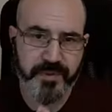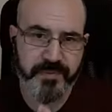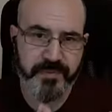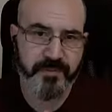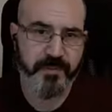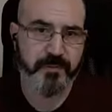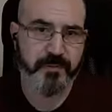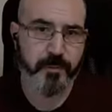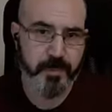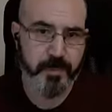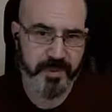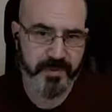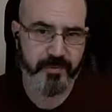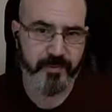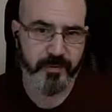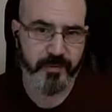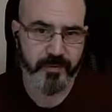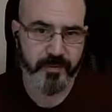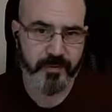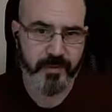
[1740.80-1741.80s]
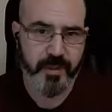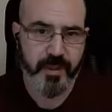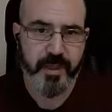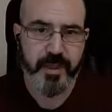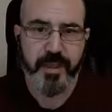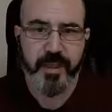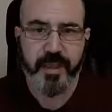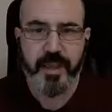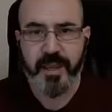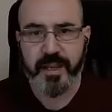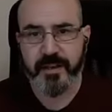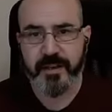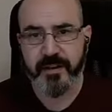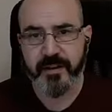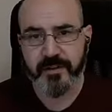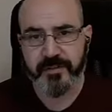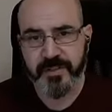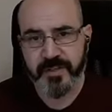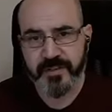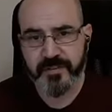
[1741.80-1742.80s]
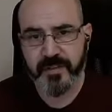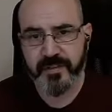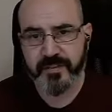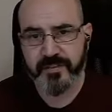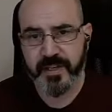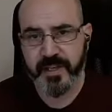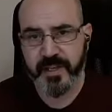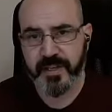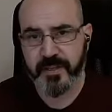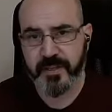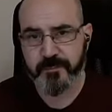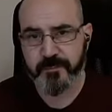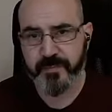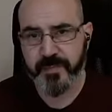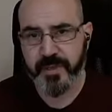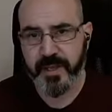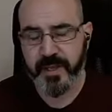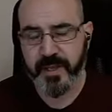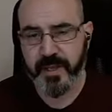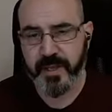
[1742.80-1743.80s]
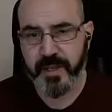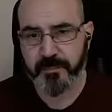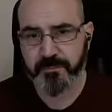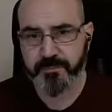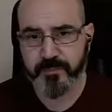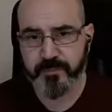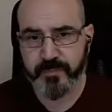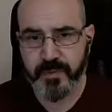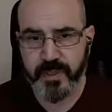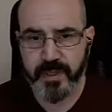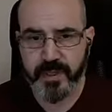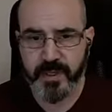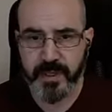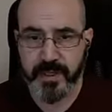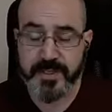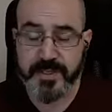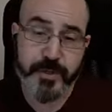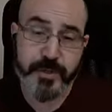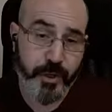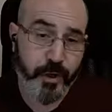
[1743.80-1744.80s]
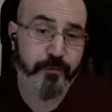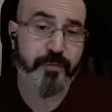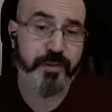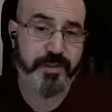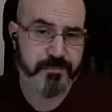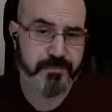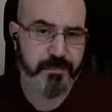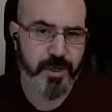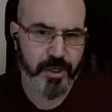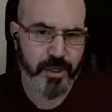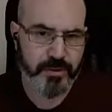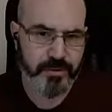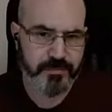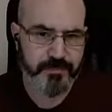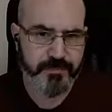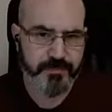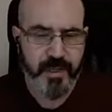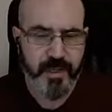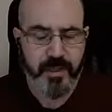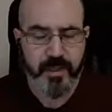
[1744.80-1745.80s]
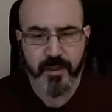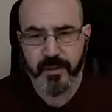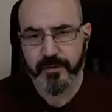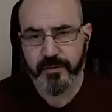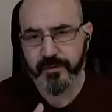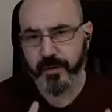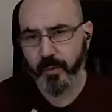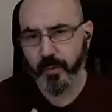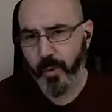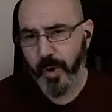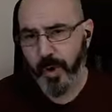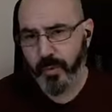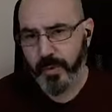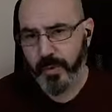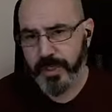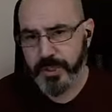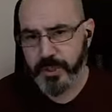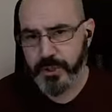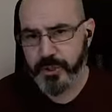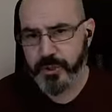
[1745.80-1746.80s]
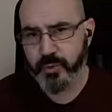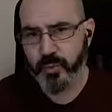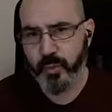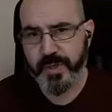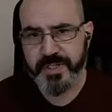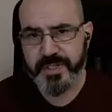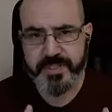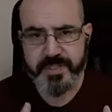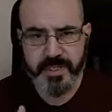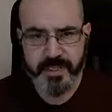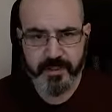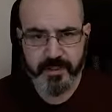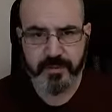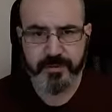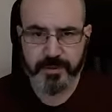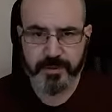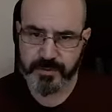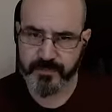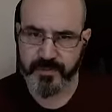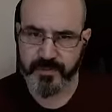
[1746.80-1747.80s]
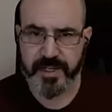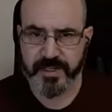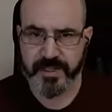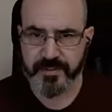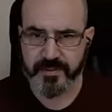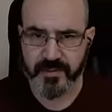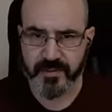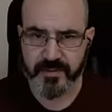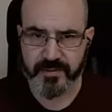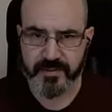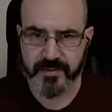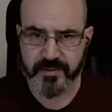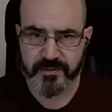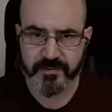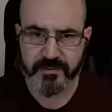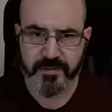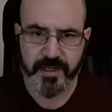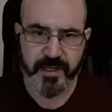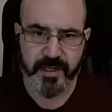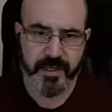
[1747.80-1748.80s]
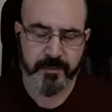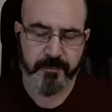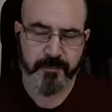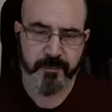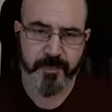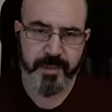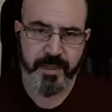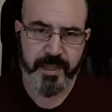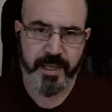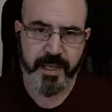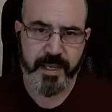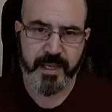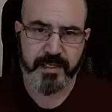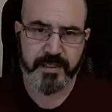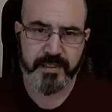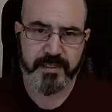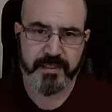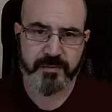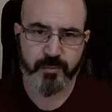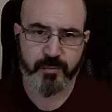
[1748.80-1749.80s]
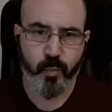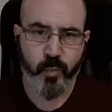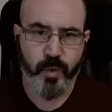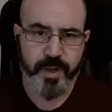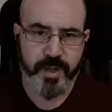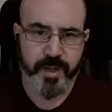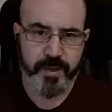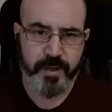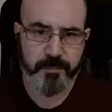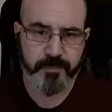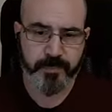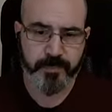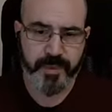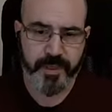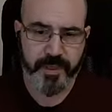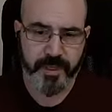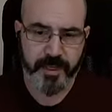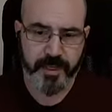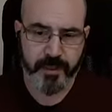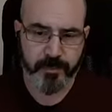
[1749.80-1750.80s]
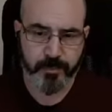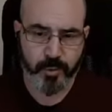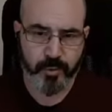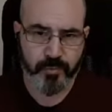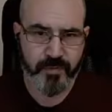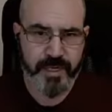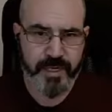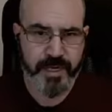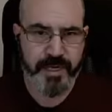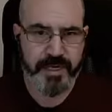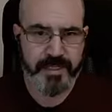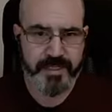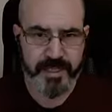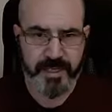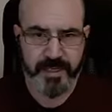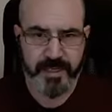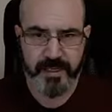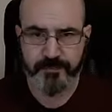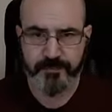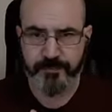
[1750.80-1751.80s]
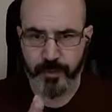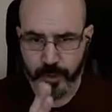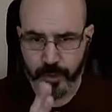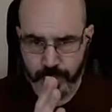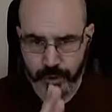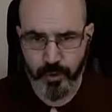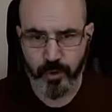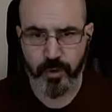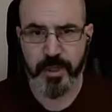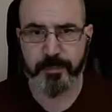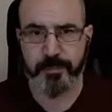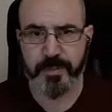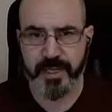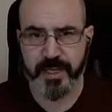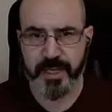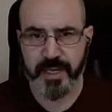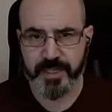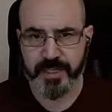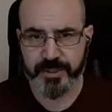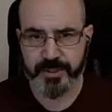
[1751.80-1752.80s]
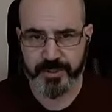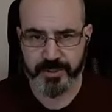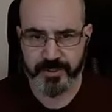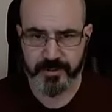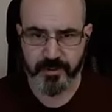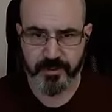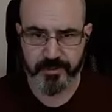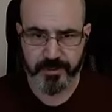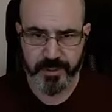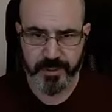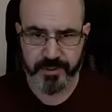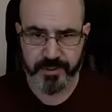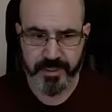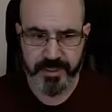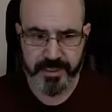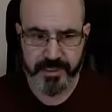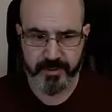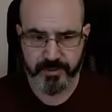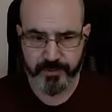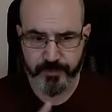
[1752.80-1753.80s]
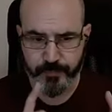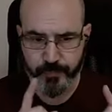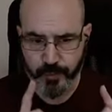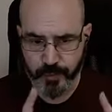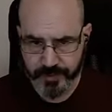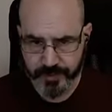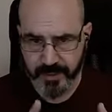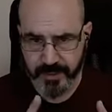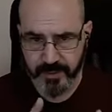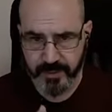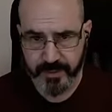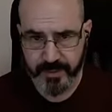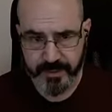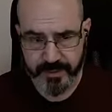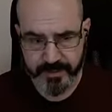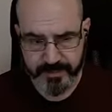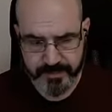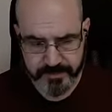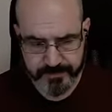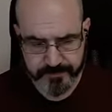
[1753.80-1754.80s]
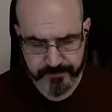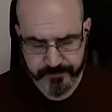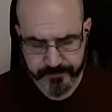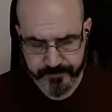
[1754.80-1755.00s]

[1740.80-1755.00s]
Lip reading: business to business, and this is a service model. So what we do, we sell the devices and we provide a vertical application on our cloud for the client